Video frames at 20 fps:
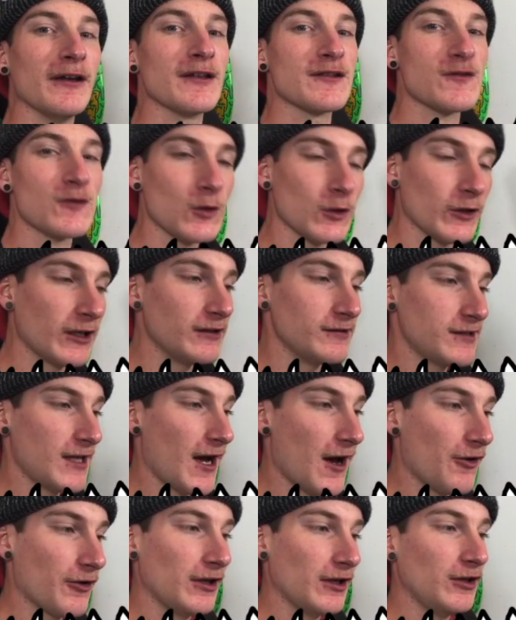It's looking
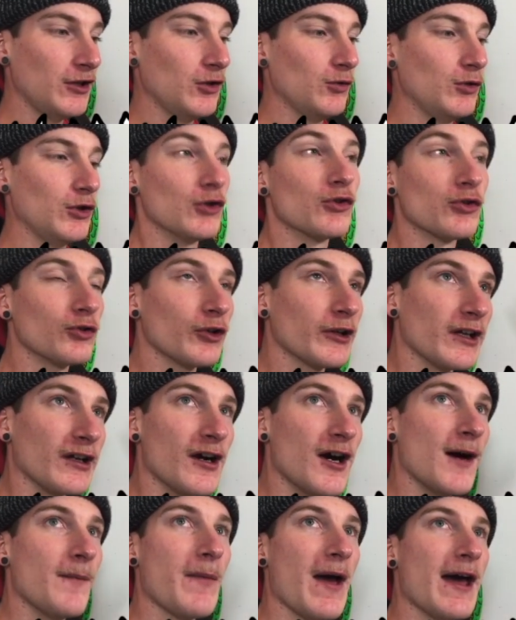down at you, you're
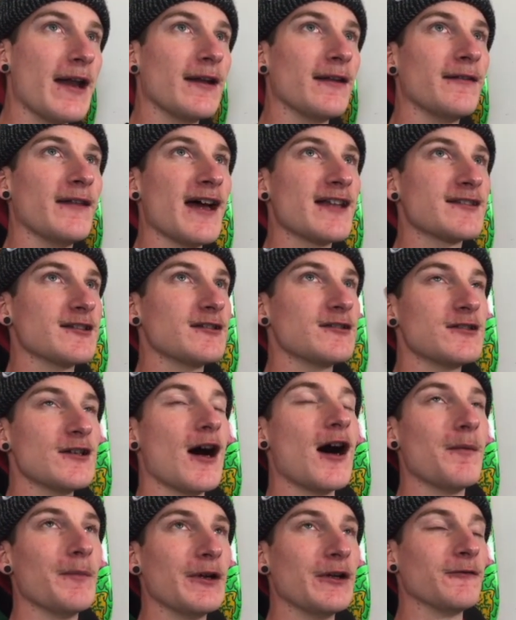looking up at it, that's a
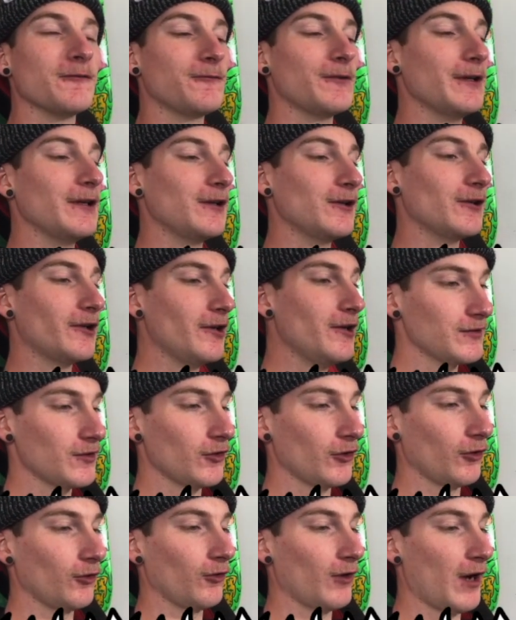dominant figure.
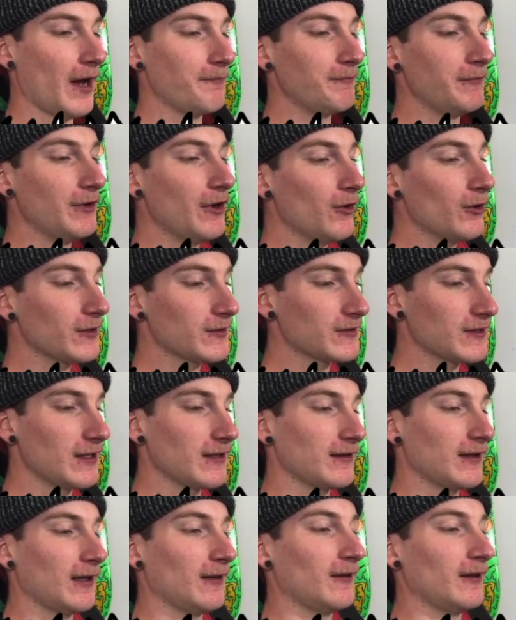So I'm
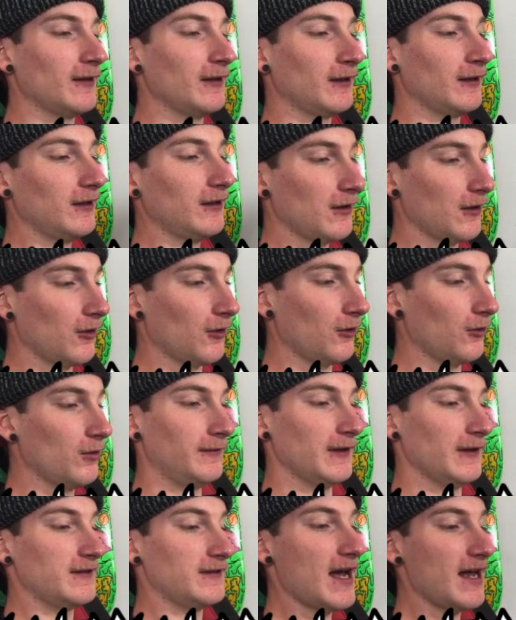noticing that like, you know,
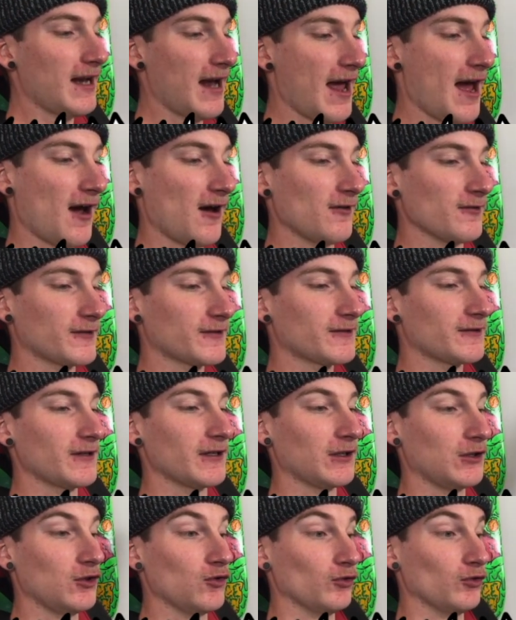the Dead House,
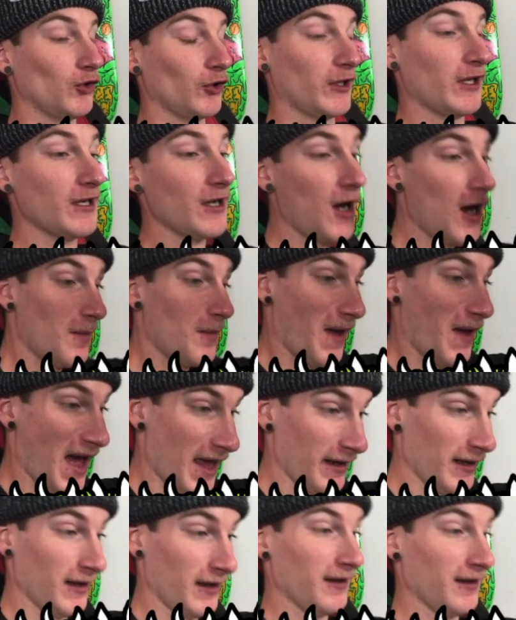like you're looking up
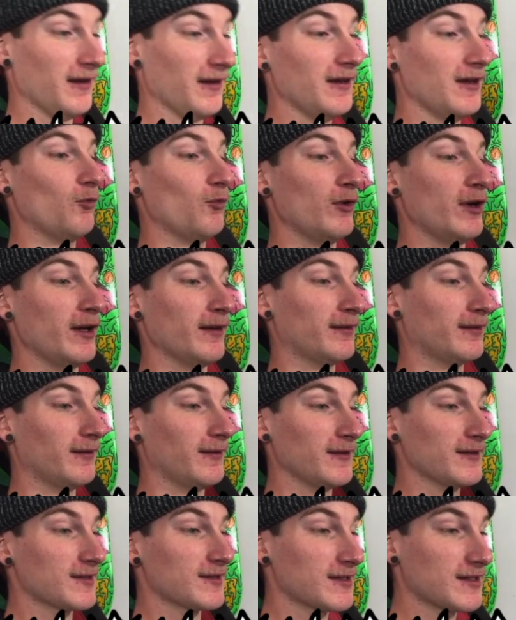at it. With
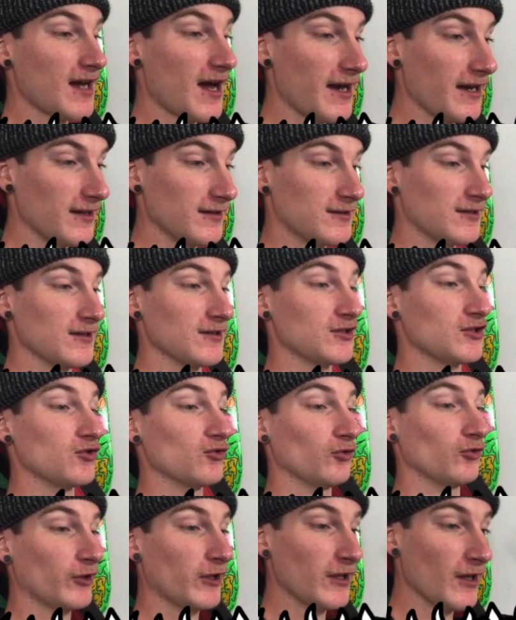this scientist,
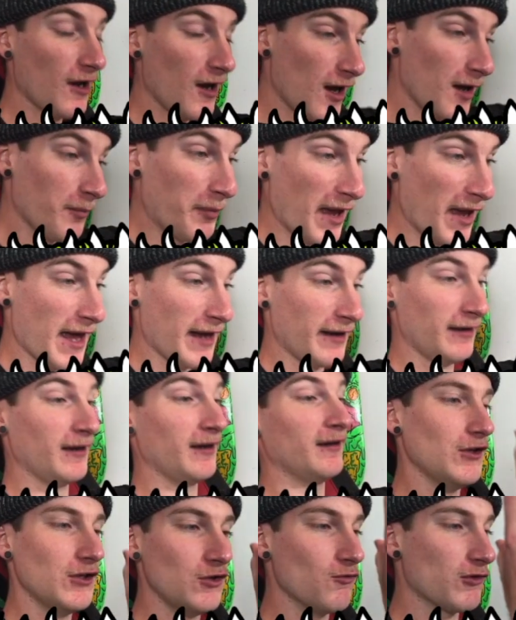you're looking up at
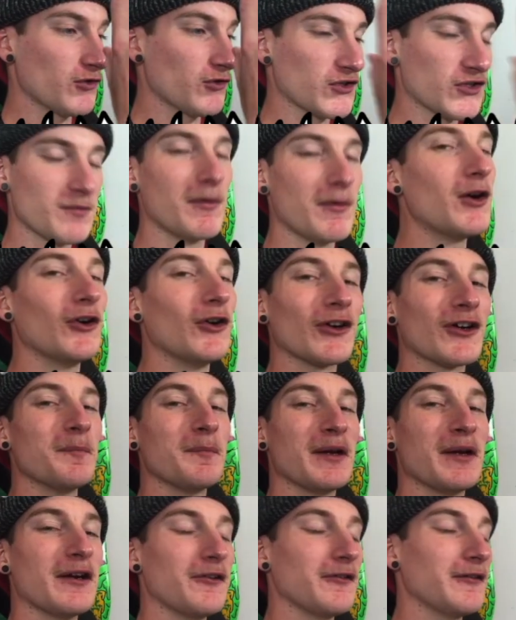it, you are small
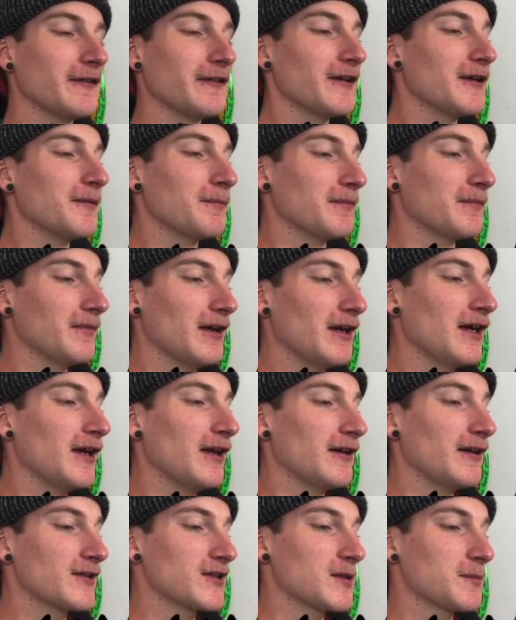compared to them,
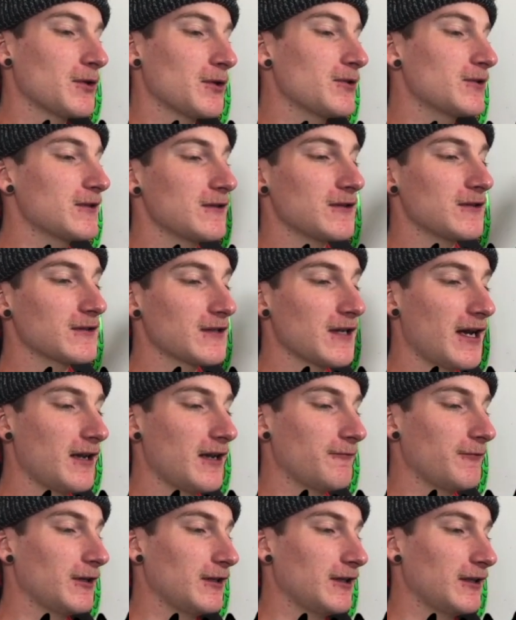and it's supposed to just kind
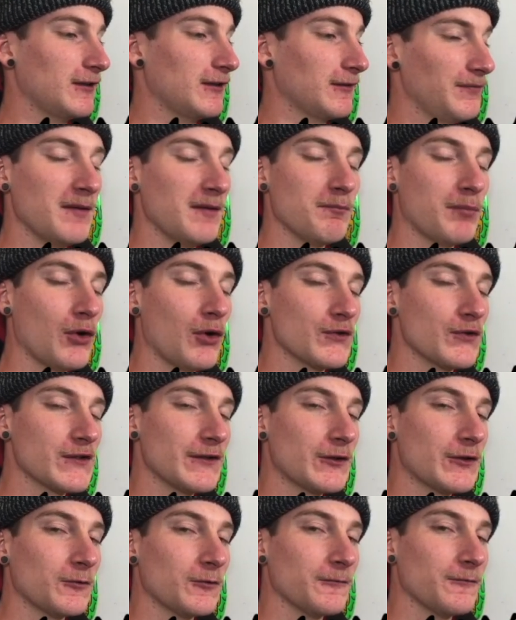of impose a
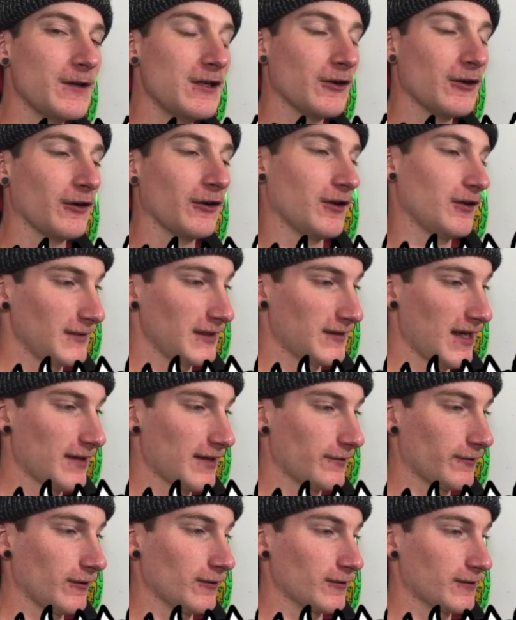little fear. This
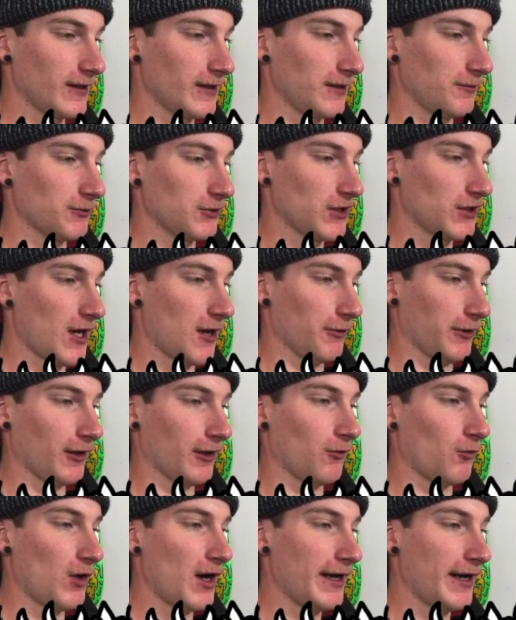actually looks like it was shot with like
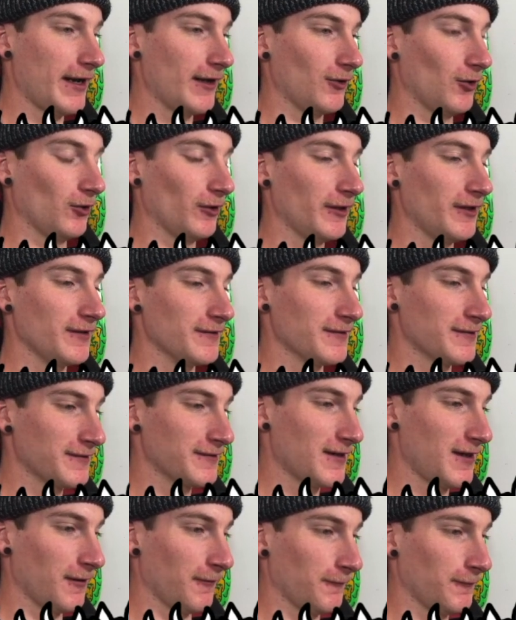a wide-angle lens. It's
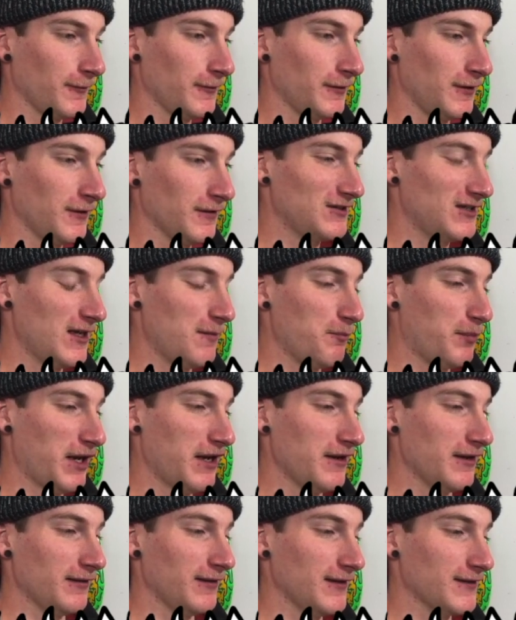kind of funny. Tim
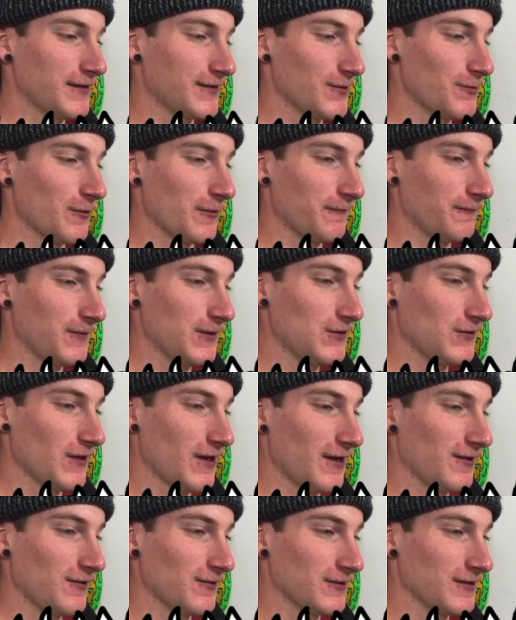painted this through a
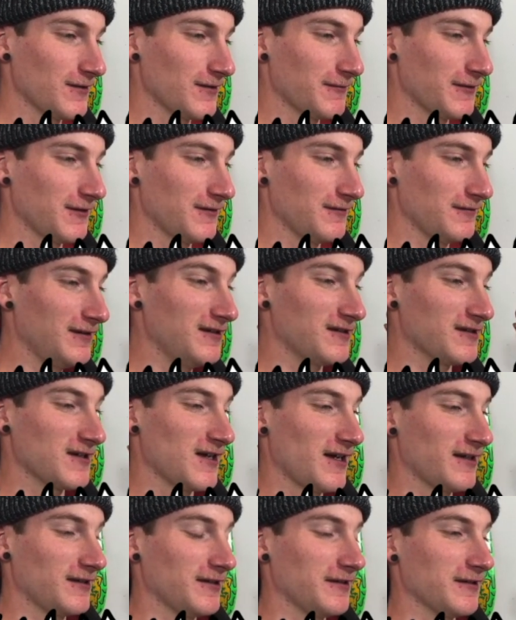fisheye or something. He just
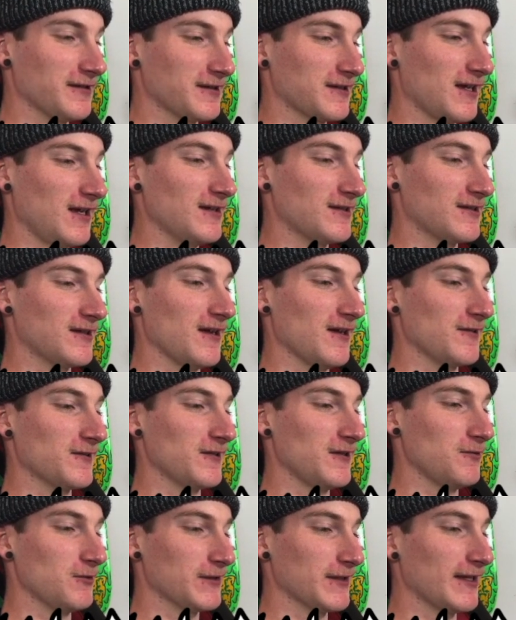got done the skate sesh
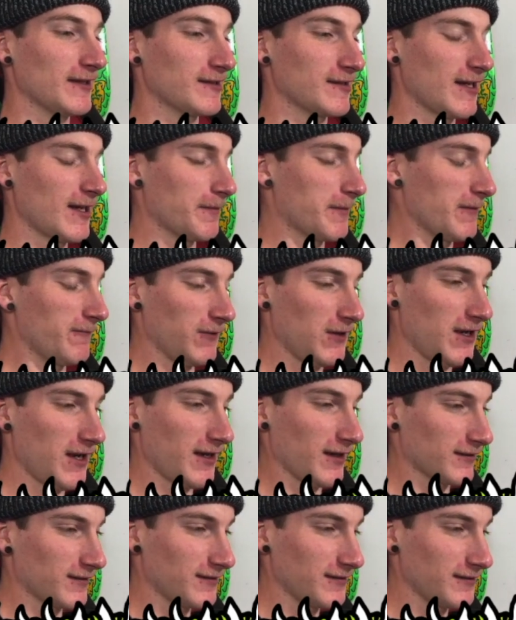and he was like, set up the
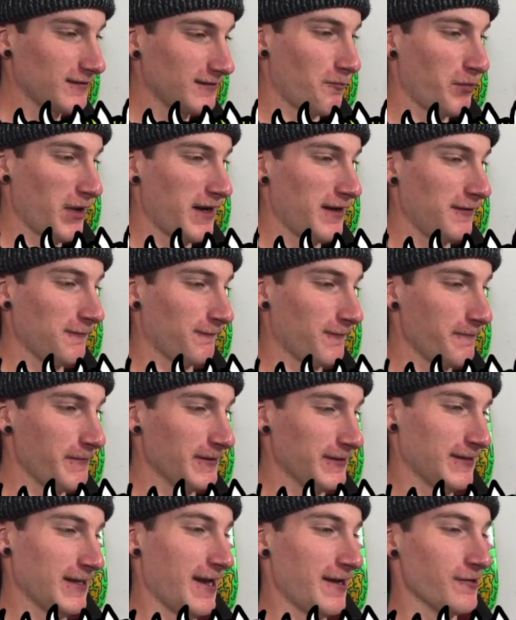VX. I'm painting from
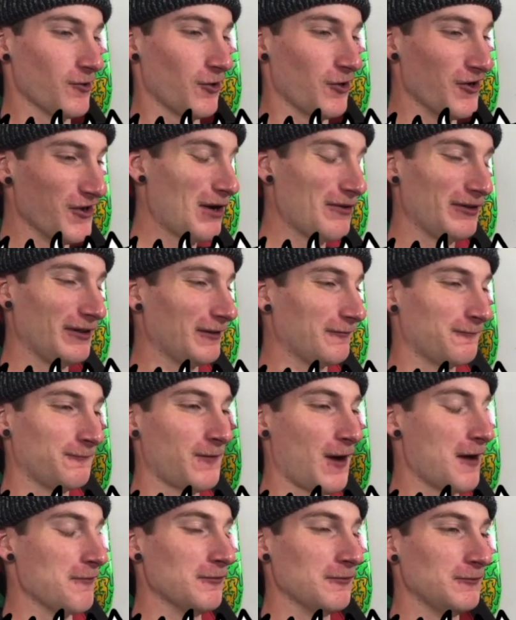this angle. Probably like
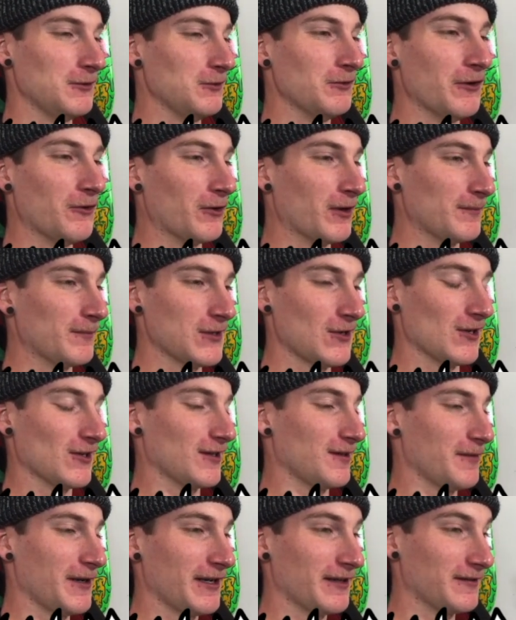5 of you know what I'm
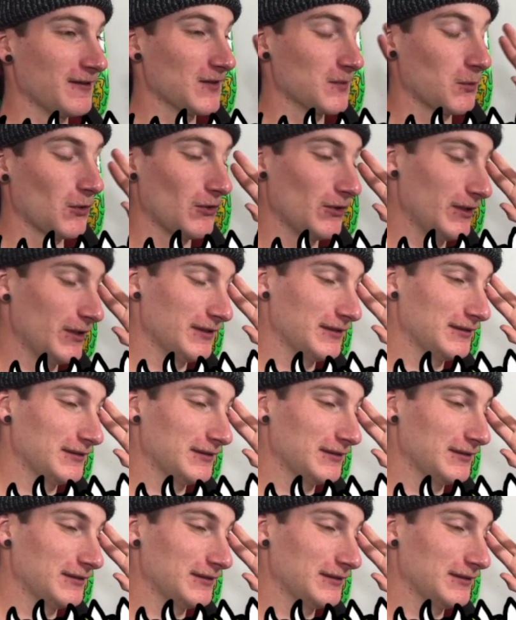talking about at this point.